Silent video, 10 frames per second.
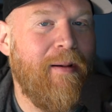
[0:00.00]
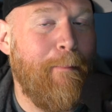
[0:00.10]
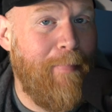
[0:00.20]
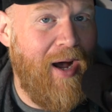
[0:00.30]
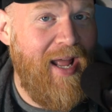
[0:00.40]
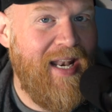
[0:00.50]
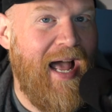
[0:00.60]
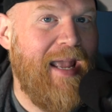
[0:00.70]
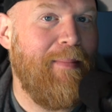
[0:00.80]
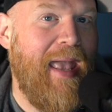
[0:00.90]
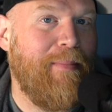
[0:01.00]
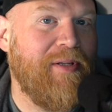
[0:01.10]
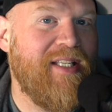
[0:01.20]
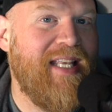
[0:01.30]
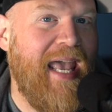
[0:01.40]
But I am able
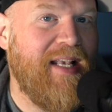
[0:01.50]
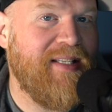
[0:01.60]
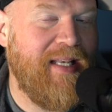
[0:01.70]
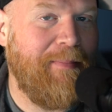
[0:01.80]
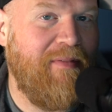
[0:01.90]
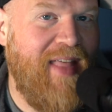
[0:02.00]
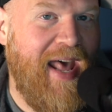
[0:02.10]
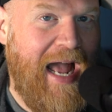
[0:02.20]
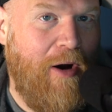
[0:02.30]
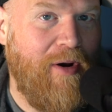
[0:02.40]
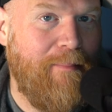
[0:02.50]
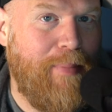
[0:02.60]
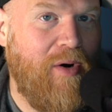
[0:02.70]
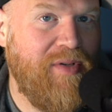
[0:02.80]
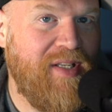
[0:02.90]
to take some of that out in
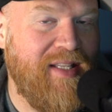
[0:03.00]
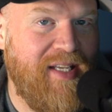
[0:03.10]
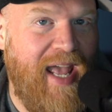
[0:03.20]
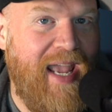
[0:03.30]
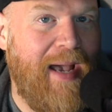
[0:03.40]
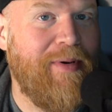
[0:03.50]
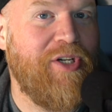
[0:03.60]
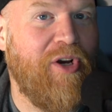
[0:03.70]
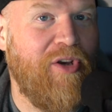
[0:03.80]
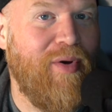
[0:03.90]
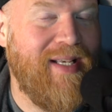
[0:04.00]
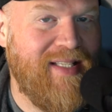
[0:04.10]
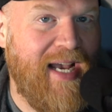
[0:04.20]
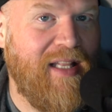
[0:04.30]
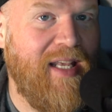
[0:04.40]
post, and today I'm going to show you
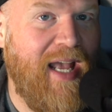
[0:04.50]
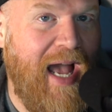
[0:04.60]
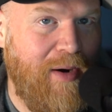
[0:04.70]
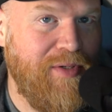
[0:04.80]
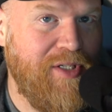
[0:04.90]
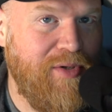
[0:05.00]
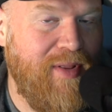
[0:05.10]
exactly how to do